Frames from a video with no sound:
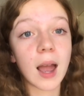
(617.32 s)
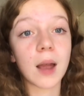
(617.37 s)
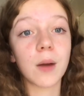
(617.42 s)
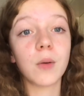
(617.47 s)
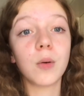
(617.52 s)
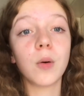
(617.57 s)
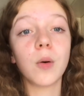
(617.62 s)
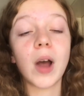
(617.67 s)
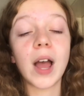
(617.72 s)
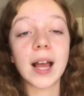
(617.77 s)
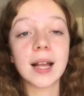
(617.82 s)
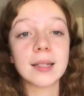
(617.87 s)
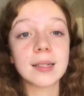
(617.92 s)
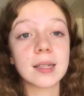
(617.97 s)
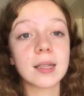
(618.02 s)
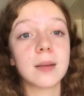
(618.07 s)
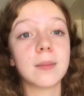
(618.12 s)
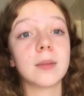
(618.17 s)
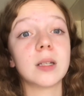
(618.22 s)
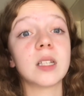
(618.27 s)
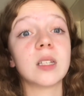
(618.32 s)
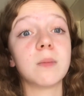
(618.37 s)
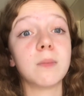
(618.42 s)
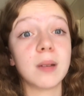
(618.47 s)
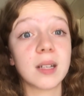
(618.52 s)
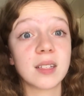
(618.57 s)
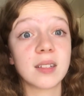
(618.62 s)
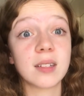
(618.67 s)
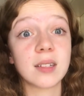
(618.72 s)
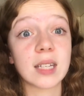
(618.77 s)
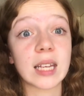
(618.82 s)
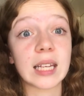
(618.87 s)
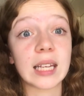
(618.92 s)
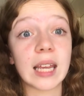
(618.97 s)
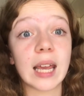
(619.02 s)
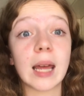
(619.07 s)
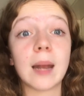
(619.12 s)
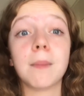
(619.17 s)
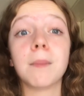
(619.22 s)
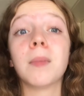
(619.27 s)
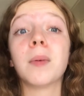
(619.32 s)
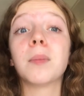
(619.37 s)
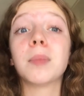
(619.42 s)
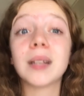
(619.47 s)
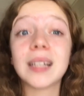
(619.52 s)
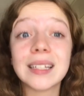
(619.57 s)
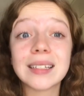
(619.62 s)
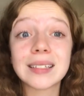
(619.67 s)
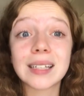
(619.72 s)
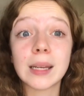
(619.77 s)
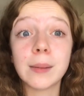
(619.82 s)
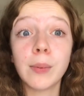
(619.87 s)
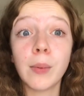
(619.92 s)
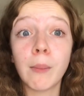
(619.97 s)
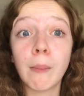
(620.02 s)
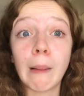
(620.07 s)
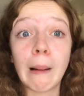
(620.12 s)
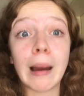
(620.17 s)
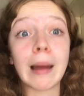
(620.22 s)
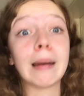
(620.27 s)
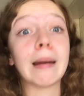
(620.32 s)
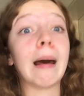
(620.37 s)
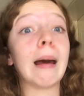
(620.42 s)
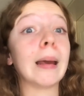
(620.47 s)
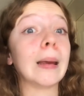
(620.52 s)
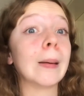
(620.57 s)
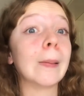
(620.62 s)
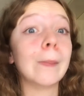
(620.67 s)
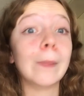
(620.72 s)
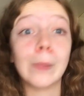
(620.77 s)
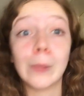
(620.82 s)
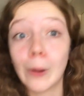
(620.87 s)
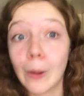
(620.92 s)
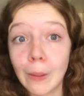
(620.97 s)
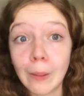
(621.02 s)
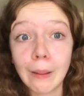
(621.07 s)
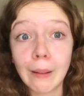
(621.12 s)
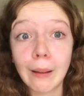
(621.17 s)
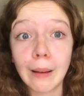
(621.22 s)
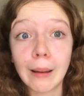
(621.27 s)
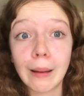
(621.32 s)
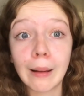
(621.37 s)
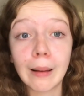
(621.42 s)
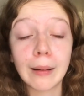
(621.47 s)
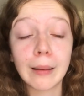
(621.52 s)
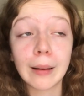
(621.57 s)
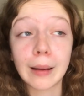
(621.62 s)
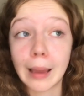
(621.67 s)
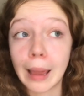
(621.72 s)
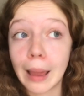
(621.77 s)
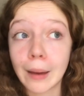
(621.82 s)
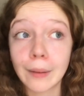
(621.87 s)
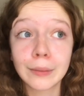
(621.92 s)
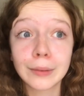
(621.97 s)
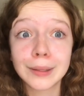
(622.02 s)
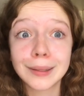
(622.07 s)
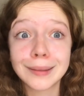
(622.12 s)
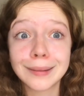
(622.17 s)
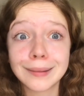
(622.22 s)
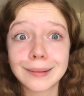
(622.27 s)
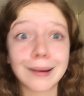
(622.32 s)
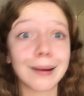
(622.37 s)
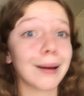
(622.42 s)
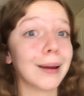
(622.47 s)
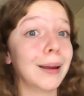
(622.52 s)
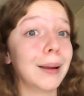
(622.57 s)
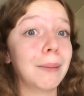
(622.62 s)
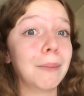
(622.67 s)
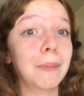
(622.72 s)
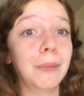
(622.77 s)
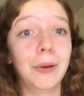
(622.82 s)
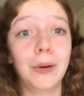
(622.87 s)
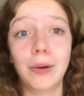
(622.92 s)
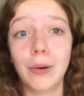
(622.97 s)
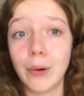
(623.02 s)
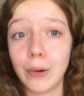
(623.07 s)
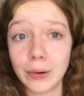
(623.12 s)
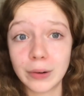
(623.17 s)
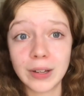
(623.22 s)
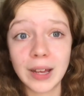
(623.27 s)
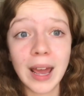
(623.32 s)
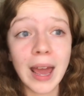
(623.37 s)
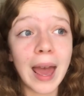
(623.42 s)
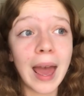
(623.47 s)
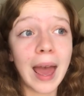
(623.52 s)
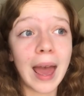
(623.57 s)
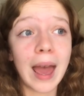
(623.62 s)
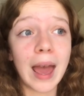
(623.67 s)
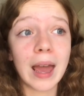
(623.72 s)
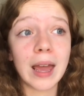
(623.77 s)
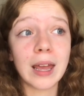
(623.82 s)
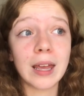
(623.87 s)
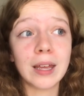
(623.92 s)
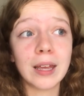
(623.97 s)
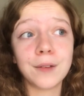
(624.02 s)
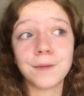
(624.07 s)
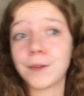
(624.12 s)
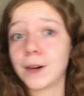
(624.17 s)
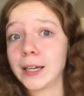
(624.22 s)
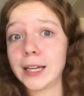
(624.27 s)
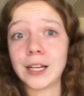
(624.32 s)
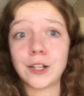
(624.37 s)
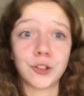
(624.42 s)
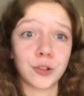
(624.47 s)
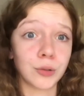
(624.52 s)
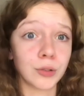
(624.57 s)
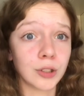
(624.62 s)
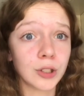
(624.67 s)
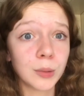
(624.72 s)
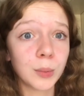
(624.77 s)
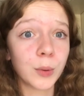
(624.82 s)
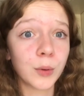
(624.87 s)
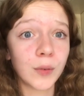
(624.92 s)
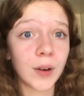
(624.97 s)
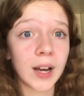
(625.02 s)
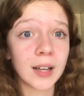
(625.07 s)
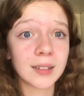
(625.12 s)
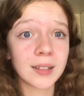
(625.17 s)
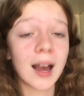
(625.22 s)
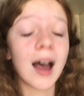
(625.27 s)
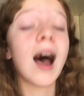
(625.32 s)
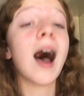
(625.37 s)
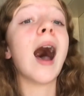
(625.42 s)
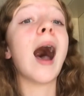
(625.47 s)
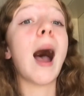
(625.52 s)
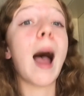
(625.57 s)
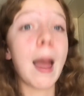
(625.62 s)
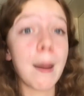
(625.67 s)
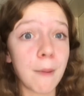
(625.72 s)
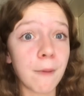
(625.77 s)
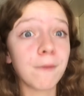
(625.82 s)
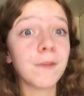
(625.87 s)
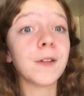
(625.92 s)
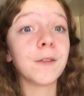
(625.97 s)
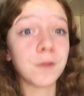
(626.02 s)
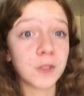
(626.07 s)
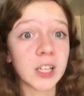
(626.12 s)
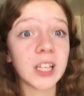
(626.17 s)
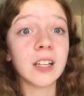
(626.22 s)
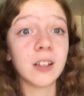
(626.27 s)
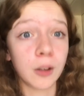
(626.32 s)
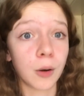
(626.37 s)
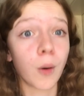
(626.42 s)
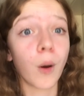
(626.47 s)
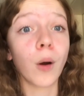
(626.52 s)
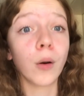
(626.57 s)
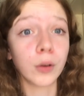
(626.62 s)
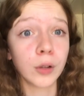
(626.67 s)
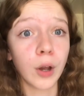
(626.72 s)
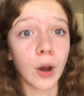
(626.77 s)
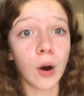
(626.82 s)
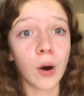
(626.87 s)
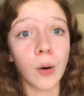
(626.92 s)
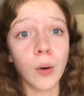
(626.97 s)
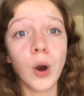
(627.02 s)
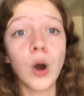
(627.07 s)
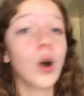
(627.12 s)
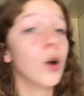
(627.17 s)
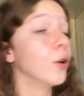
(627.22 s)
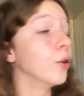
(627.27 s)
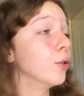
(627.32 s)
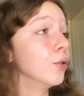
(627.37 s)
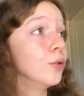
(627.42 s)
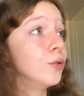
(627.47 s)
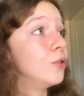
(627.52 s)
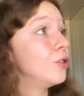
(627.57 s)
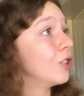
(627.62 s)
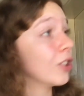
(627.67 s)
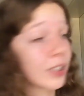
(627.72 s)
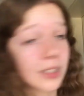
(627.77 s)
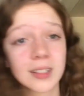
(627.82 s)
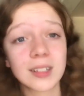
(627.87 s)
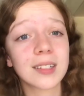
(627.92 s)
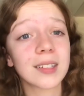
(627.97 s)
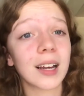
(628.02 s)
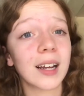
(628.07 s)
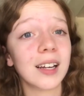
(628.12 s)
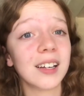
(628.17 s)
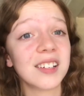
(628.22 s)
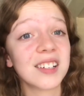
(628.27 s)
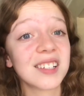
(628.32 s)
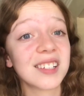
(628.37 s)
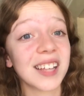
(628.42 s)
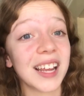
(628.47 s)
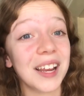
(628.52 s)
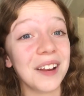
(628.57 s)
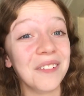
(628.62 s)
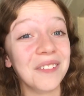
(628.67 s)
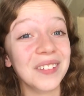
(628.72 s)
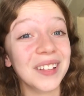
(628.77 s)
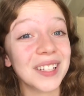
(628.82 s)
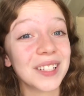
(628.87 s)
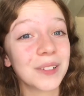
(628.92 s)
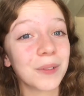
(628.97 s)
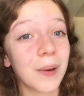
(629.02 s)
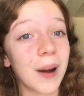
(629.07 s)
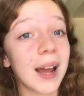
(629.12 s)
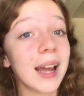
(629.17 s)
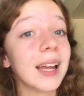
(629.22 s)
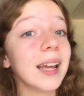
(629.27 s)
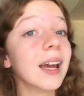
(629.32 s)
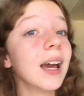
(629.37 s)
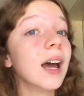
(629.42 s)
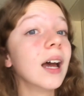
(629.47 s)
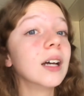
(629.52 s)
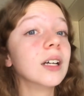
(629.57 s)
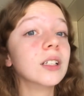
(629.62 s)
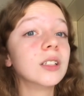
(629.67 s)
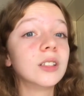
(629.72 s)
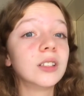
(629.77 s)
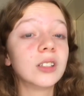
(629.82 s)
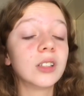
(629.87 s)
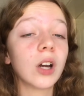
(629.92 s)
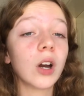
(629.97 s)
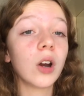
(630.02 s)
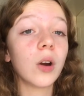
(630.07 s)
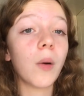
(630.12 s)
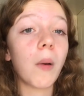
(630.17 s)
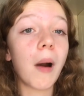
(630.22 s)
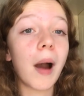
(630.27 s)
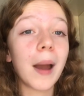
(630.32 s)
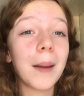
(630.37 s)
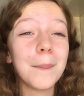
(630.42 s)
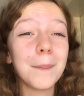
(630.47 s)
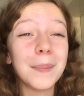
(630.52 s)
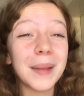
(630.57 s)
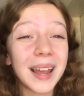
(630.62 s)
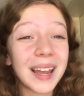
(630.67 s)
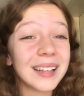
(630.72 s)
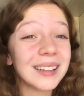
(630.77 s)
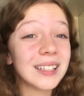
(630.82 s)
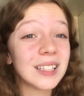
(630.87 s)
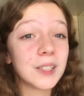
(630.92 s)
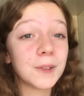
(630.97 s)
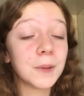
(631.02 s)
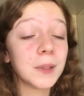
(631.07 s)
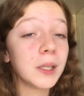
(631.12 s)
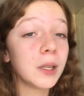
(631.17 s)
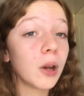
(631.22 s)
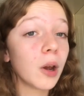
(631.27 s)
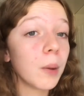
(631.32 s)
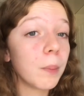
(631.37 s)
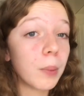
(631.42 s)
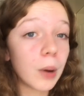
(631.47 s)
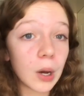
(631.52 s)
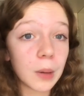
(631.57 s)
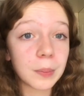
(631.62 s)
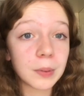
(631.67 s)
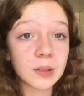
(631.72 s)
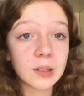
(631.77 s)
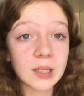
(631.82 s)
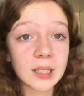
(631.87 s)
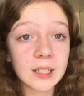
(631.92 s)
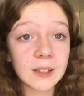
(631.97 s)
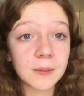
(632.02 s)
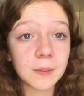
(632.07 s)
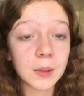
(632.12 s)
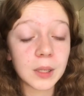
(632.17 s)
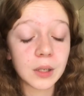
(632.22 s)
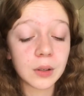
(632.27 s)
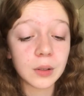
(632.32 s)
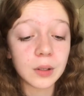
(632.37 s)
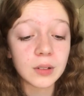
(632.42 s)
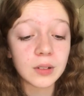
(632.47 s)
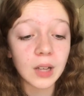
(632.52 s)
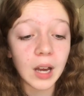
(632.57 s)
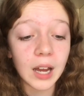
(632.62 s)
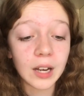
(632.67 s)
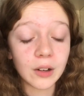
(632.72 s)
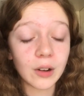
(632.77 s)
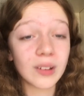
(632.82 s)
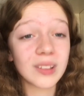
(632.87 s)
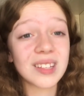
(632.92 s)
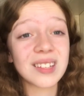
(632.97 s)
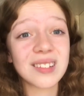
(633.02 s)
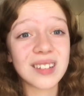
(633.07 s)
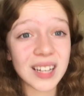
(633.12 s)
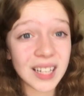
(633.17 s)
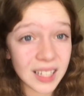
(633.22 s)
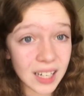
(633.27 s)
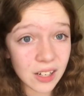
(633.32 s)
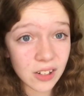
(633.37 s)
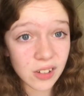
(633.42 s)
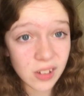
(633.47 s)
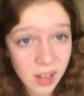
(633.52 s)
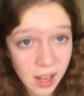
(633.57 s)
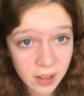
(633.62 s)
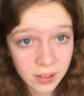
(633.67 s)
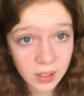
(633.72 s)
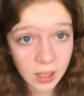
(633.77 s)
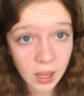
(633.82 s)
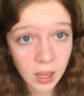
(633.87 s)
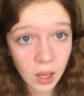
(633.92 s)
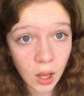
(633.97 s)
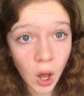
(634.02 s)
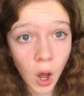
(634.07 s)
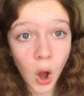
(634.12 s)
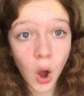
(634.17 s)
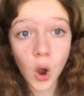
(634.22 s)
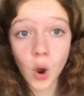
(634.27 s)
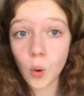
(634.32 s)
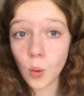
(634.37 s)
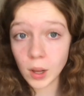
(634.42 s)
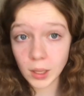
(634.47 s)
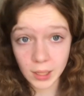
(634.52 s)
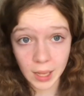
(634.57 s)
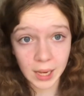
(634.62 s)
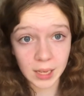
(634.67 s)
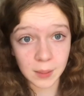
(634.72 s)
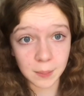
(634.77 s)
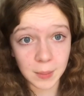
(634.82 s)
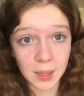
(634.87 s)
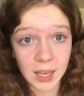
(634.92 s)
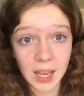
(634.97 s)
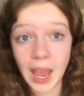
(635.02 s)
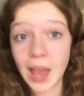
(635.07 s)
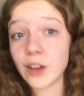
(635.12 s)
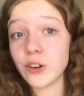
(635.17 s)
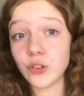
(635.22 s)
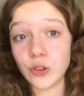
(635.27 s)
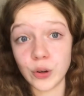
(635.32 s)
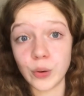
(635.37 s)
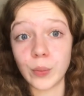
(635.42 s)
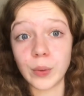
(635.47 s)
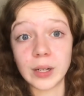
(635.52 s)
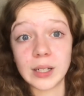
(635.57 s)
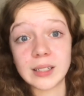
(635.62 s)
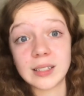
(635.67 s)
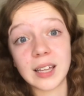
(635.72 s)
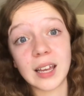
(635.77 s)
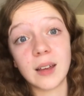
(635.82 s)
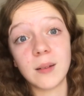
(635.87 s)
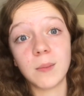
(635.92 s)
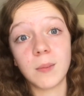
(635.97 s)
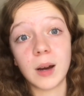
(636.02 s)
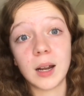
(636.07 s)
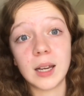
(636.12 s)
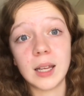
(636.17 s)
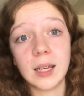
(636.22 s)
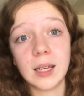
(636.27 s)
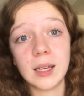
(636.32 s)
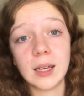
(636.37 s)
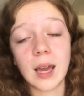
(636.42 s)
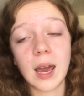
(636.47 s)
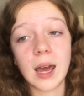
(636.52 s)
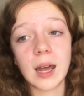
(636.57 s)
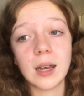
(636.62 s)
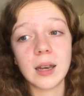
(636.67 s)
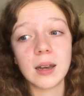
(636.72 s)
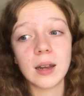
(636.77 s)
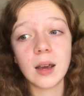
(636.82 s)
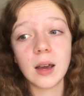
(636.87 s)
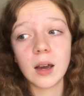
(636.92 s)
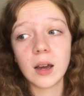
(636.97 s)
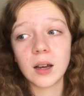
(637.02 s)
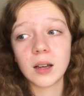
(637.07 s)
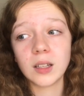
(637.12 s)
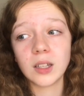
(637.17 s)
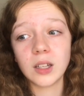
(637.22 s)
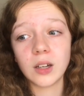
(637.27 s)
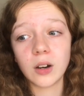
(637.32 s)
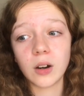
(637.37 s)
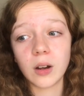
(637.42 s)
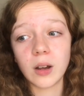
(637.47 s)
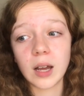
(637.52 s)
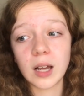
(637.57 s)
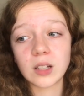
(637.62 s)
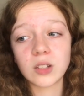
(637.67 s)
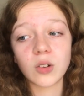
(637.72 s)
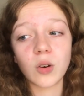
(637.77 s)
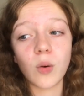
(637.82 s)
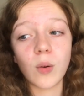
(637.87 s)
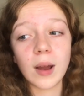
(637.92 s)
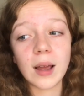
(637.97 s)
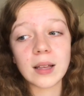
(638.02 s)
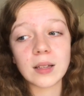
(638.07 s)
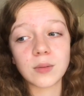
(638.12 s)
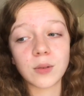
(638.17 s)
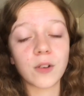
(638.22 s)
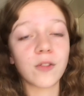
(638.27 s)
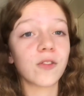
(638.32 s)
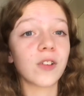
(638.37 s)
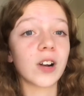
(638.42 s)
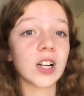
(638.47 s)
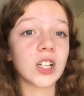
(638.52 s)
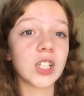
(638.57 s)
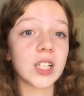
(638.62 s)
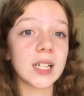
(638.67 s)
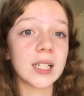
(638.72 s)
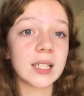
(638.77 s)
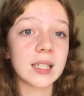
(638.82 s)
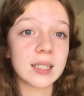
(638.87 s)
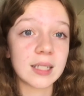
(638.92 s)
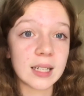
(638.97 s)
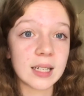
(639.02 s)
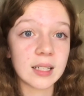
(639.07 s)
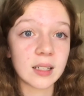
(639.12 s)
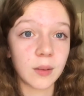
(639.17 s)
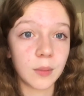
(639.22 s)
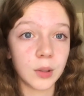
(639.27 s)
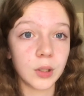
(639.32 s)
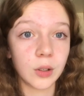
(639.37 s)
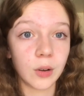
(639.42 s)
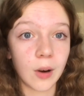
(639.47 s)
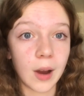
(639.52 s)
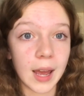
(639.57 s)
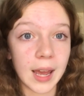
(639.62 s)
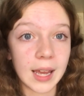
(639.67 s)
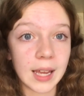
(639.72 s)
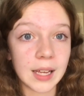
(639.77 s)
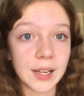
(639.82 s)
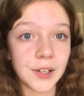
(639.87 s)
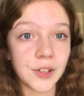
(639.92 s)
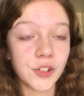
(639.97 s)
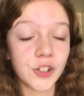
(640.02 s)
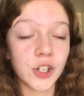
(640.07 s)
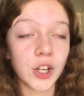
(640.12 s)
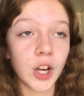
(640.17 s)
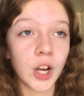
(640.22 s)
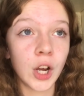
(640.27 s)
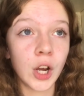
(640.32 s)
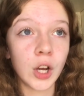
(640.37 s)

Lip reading: I will answer them as best as I can, but please keep in mind, I am not an accountant. I am not a financial supervisor. I am a 15-year-old girl who just decided to save this way. So I made this video purposely because I know there's teenagers out there who are like me and do want to save money, and you know, it's always refreshing to see someone your age